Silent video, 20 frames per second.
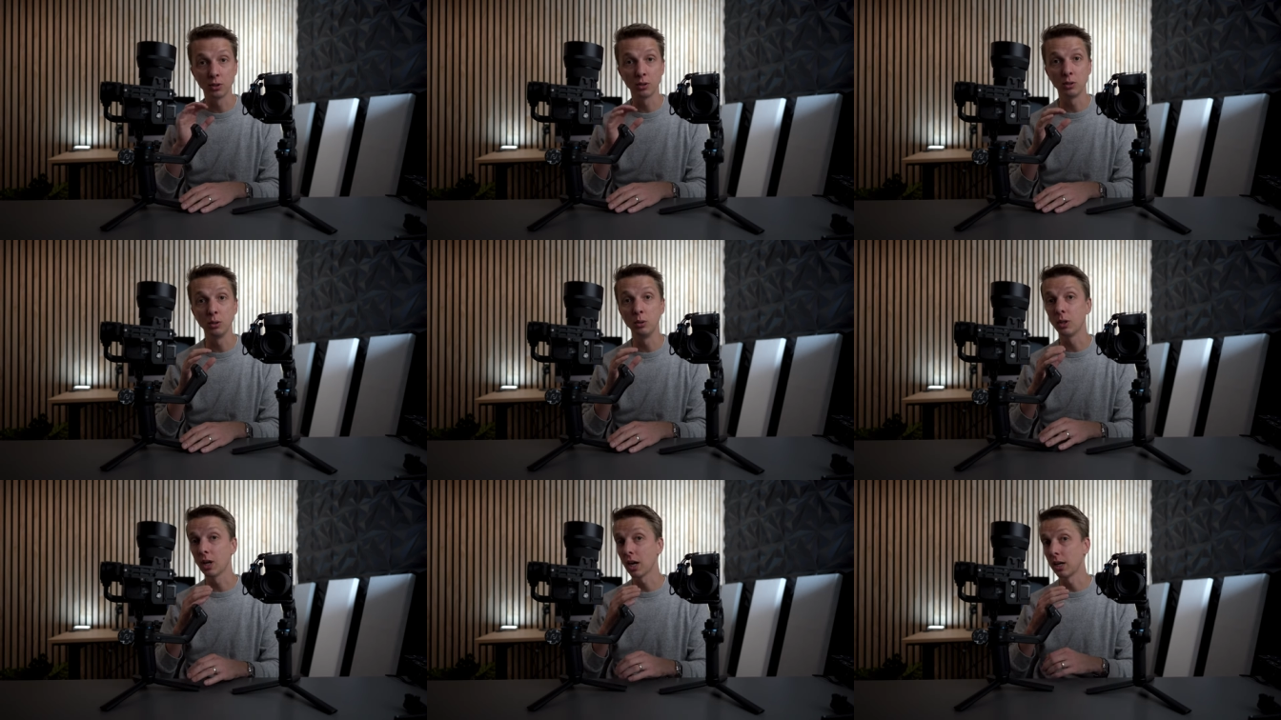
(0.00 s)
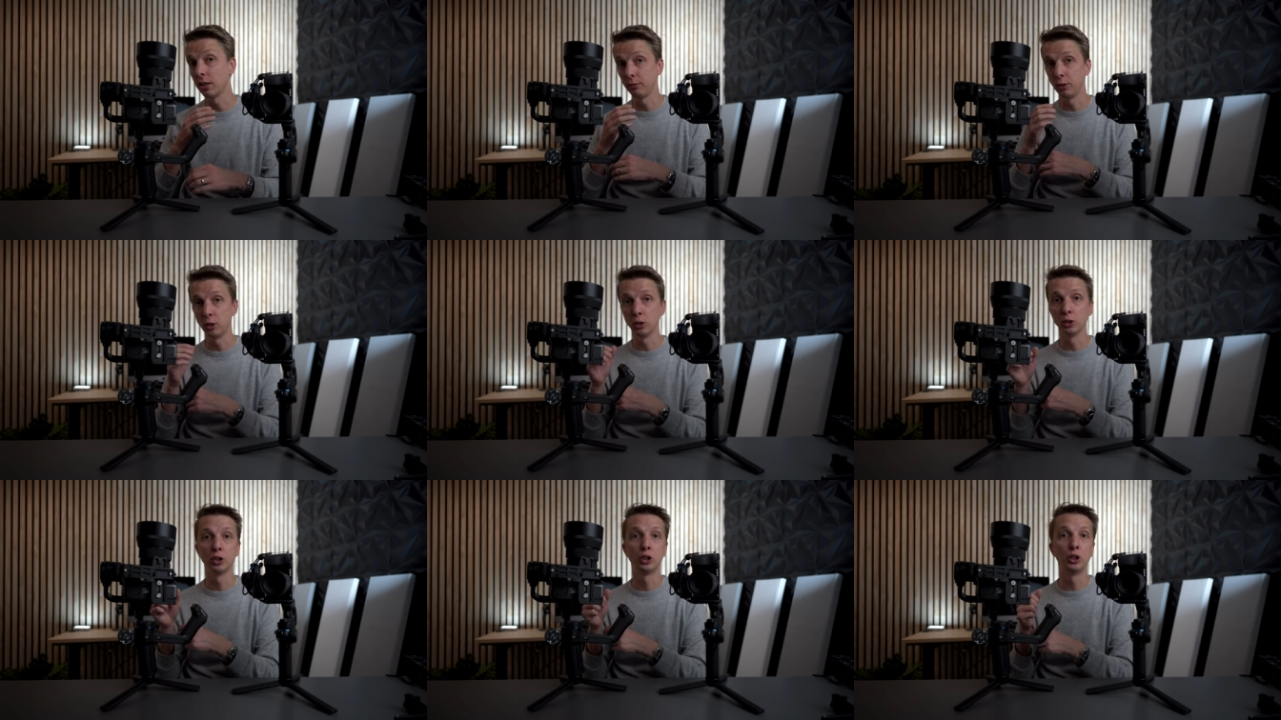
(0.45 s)
suit kind of
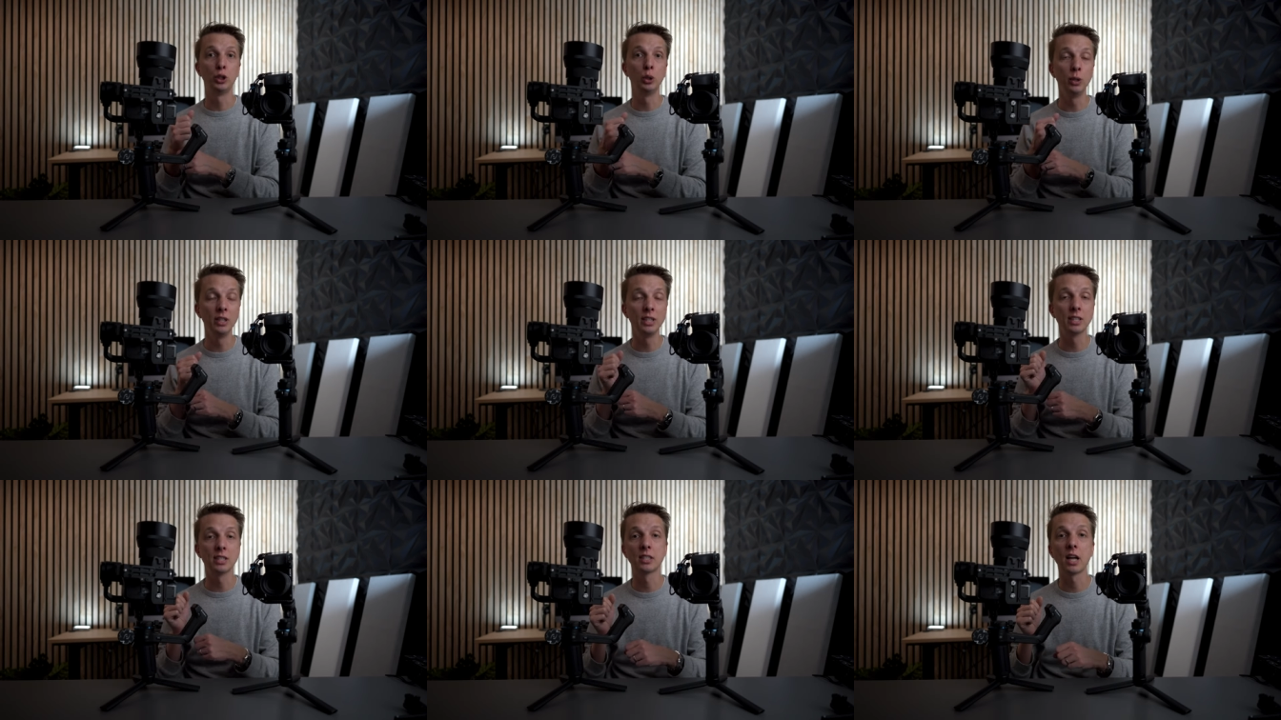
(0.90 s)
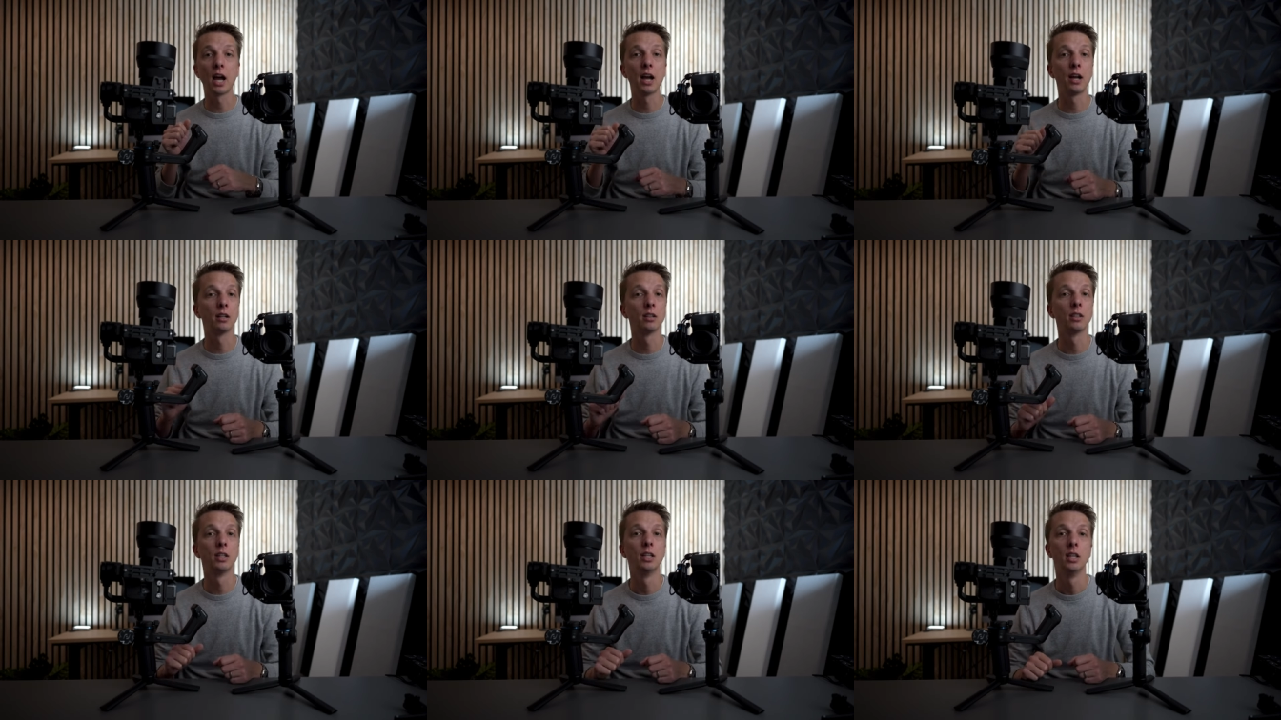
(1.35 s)
your shooting
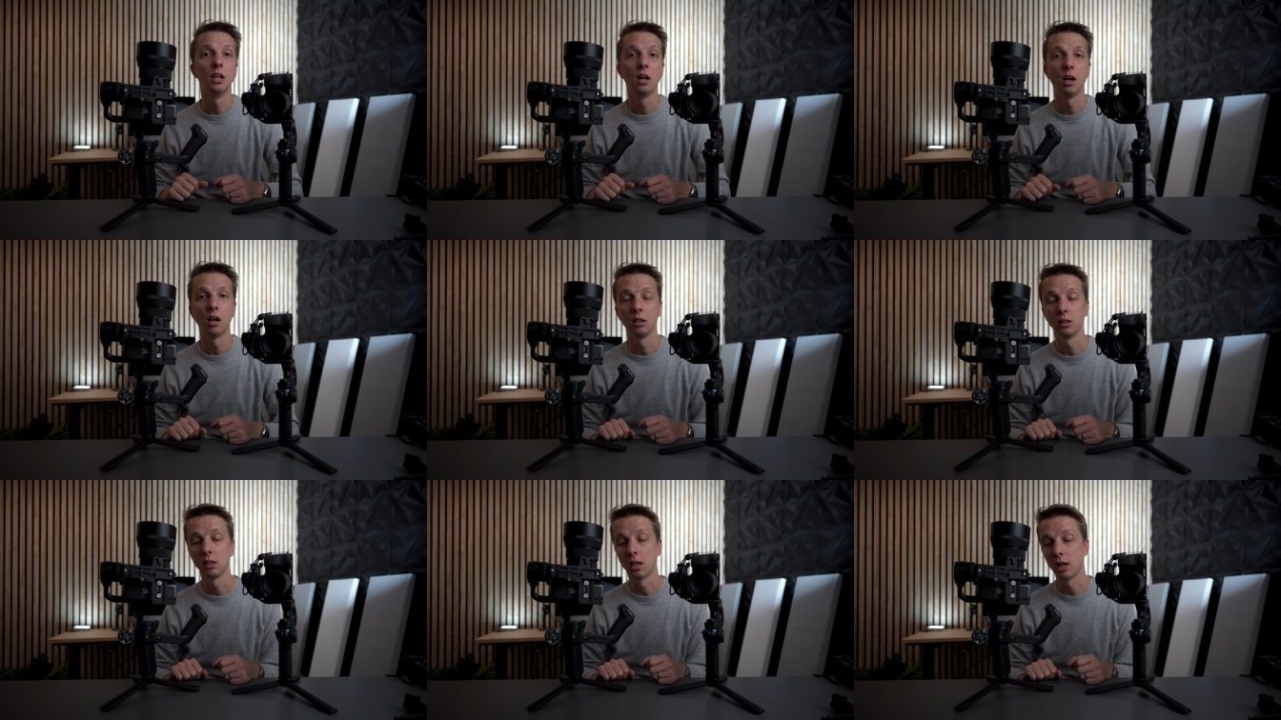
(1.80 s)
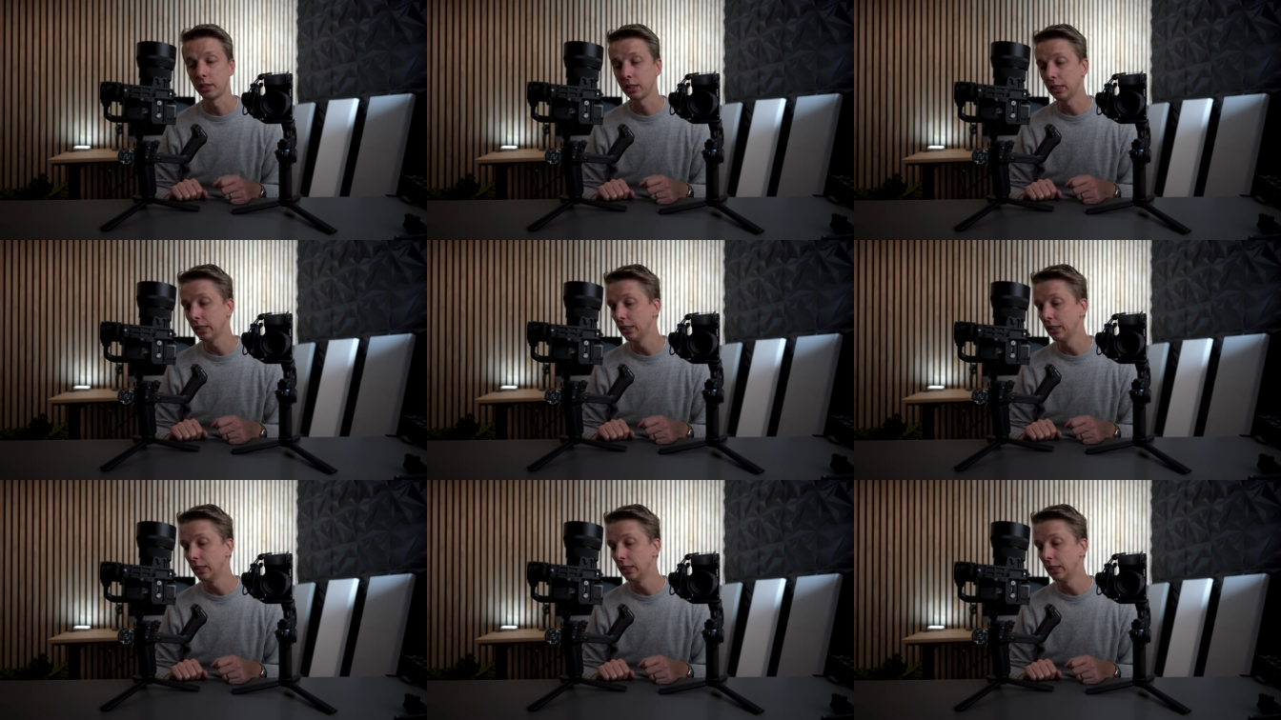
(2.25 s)
style a lot